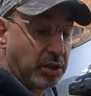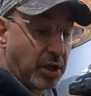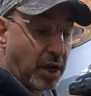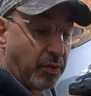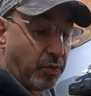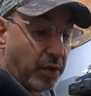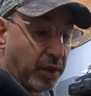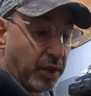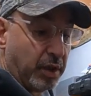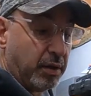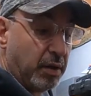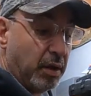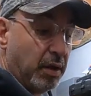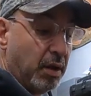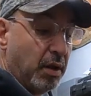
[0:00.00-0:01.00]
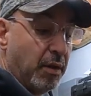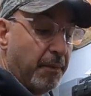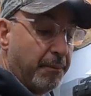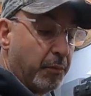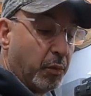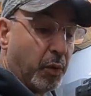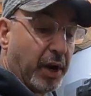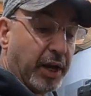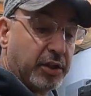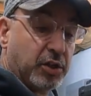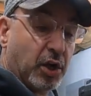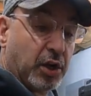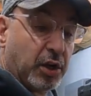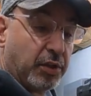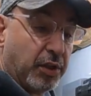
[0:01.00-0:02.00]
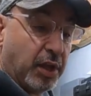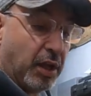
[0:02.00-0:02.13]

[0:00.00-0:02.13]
Because I really, when I took